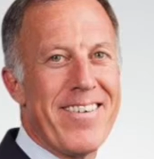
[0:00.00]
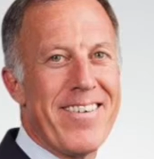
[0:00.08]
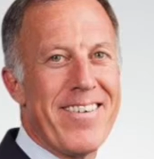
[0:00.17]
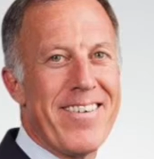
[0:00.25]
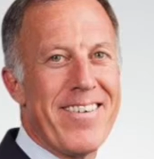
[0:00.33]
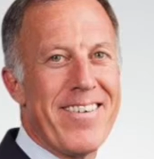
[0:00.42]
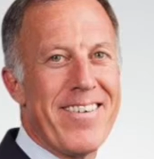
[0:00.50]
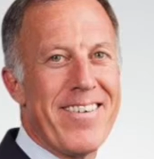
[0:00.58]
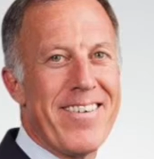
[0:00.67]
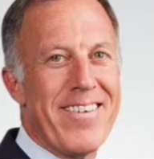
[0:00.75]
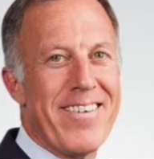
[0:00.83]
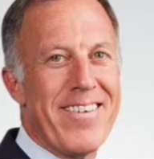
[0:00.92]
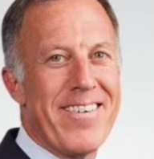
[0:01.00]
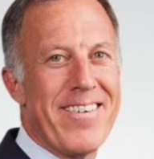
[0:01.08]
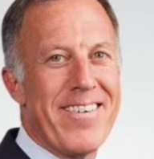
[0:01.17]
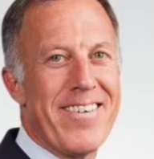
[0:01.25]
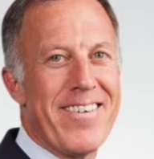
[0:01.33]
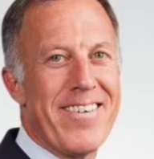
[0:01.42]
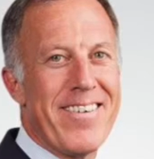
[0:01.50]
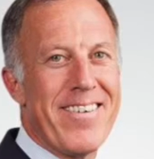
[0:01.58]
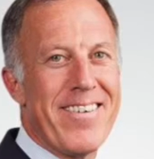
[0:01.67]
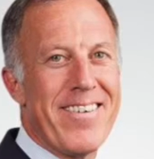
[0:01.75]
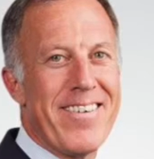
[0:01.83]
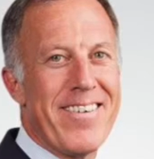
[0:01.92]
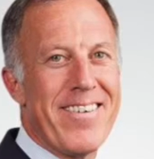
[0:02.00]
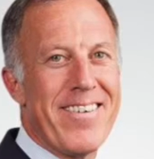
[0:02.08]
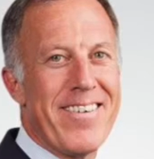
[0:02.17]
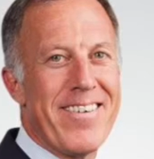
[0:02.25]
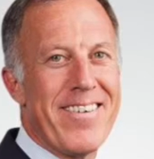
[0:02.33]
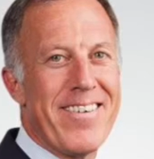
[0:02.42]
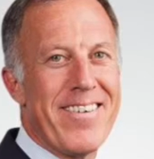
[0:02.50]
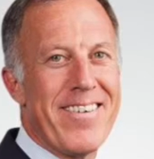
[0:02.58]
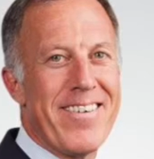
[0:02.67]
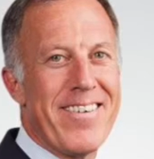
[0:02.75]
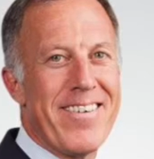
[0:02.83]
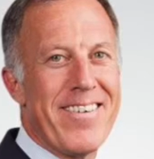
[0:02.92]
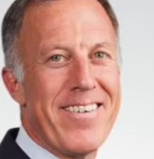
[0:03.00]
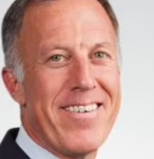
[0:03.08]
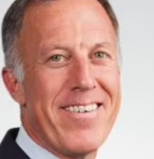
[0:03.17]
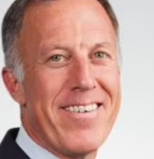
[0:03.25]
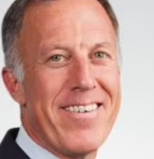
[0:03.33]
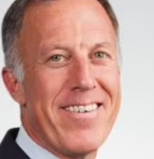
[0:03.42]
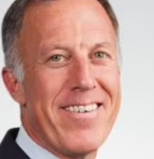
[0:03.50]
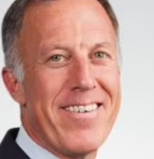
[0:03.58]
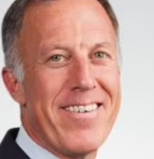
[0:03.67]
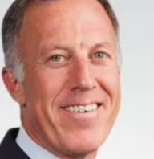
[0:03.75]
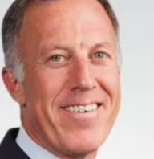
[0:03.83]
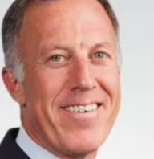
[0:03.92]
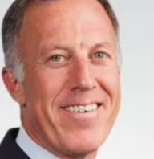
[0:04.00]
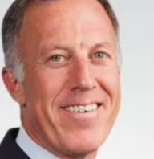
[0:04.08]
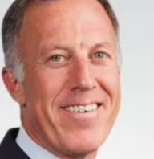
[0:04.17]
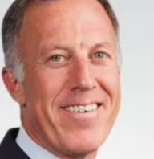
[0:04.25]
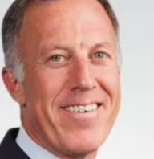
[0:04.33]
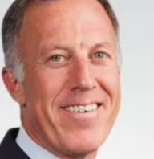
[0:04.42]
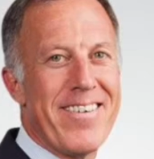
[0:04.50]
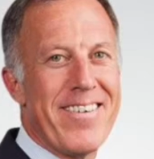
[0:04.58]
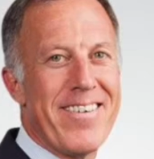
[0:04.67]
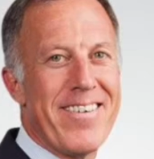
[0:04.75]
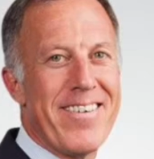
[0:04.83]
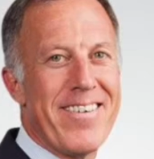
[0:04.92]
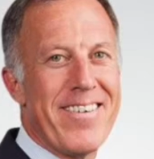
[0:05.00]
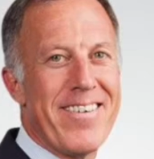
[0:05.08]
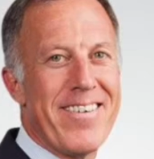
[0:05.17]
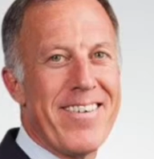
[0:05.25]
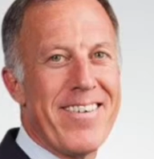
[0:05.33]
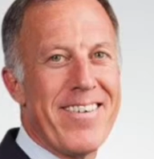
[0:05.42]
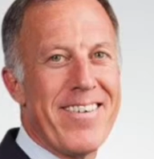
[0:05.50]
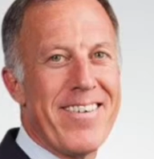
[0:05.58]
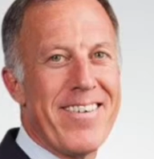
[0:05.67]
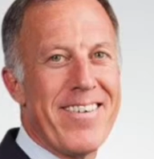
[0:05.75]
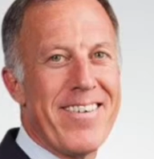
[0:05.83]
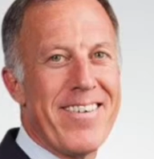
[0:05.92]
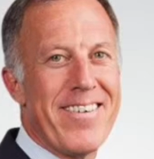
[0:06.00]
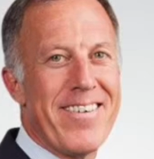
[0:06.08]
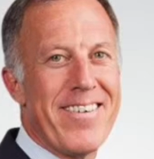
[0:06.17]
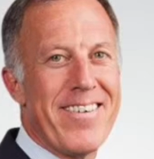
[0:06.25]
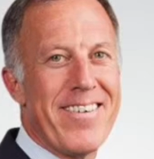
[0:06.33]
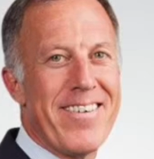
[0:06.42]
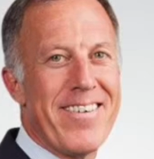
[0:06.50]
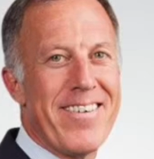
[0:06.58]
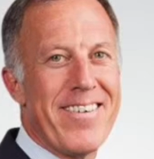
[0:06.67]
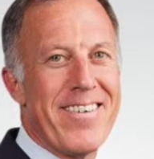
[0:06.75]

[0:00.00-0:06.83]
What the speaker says: (no lip movement)